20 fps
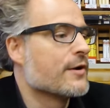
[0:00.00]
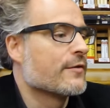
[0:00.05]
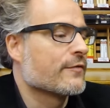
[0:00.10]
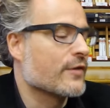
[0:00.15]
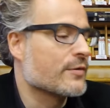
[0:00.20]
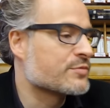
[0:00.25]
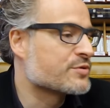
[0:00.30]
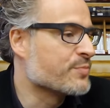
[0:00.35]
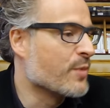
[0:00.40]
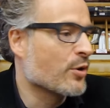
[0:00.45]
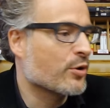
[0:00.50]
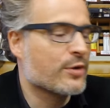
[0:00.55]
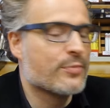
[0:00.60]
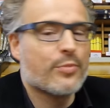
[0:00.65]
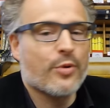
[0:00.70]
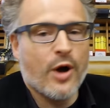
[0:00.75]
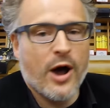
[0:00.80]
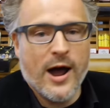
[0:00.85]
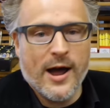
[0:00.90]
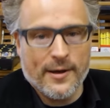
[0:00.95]
from Smoking
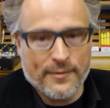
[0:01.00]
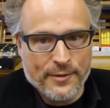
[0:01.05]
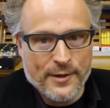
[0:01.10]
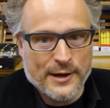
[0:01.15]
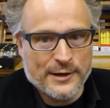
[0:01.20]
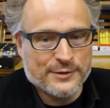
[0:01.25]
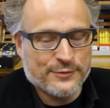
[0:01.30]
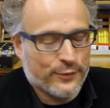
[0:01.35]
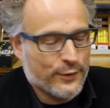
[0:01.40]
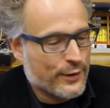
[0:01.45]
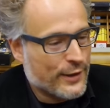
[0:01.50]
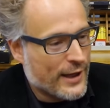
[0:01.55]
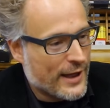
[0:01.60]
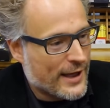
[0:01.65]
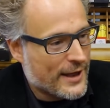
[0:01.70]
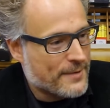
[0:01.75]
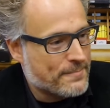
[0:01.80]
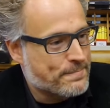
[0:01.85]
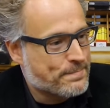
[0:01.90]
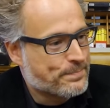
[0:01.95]
Briar, thanks for
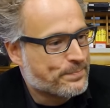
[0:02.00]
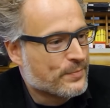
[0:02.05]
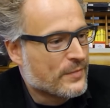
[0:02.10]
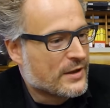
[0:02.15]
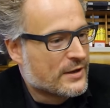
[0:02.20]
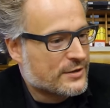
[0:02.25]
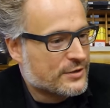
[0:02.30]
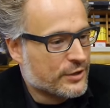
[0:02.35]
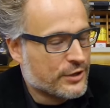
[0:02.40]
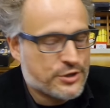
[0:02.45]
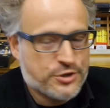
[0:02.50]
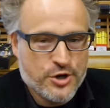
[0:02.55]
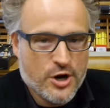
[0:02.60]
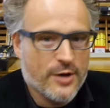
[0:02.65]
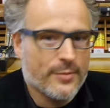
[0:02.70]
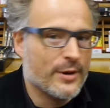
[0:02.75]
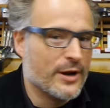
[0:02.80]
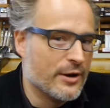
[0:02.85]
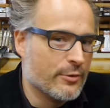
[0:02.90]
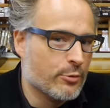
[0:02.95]
that. So in
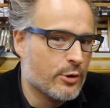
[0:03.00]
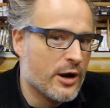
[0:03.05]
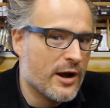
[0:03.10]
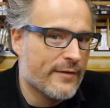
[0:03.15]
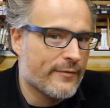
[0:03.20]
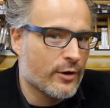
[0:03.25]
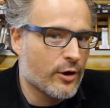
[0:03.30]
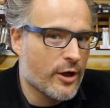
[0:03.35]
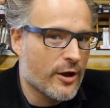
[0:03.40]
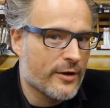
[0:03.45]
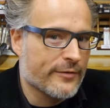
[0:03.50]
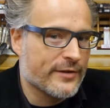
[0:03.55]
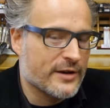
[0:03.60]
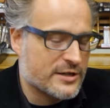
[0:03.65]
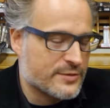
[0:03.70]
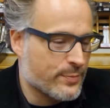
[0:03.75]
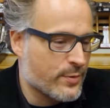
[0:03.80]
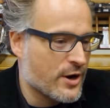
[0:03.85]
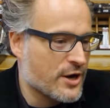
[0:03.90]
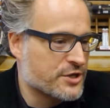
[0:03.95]
Germany we have a lot of
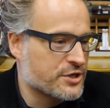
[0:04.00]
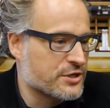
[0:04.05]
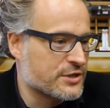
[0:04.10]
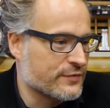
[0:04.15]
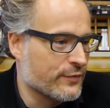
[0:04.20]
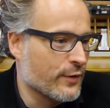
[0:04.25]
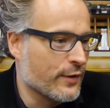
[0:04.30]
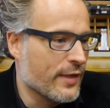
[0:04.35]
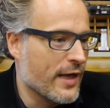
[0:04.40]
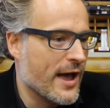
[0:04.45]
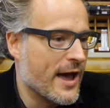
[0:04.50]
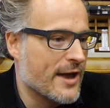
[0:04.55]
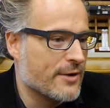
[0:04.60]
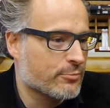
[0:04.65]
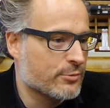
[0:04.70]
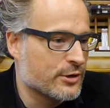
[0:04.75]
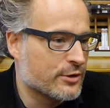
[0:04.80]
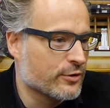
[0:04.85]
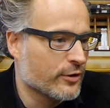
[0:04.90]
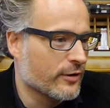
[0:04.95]
expressions for
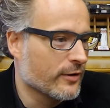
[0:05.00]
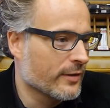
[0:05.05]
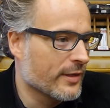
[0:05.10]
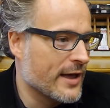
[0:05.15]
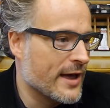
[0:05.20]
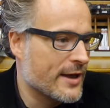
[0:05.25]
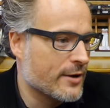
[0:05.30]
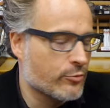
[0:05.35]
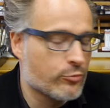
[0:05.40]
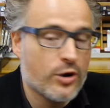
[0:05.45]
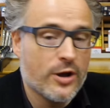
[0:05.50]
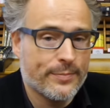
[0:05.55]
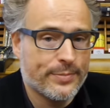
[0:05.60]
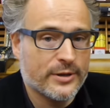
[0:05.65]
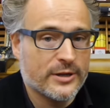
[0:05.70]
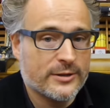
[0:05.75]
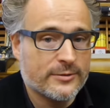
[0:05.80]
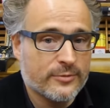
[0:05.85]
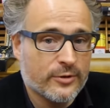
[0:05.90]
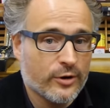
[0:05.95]
that. We call that
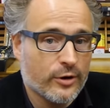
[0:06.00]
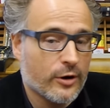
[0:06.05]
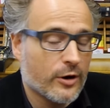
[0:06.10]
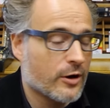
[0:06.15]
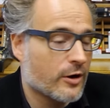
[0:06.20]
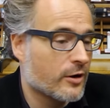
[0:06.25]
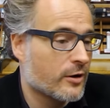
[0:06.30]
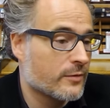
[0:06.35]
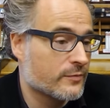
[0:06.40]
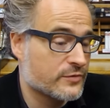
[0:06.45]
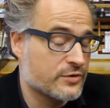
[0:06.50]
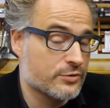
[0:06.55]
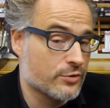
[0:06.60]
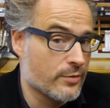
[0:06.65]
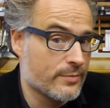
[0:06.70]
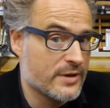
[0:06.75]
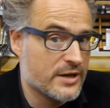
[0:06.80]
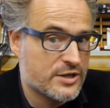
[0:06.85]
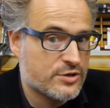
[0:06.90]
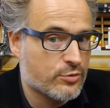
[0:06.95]
Rippen, or
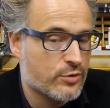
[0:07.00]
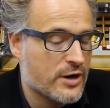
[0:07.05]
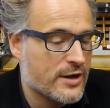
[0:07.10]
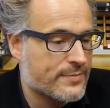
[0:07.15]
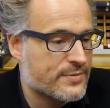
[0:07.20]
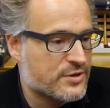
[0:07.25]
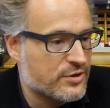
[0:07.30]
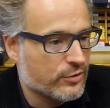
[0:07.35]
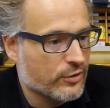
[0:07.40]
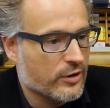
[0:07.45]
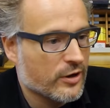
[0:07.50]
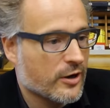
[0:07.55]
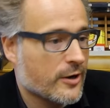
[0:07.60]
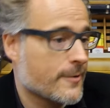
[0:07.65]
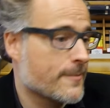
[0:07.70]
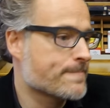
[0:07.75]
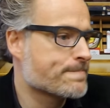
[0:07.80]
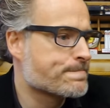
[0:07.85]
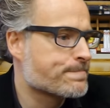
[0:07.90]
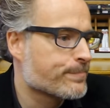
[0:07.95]
means ribs,
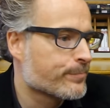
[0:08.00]
or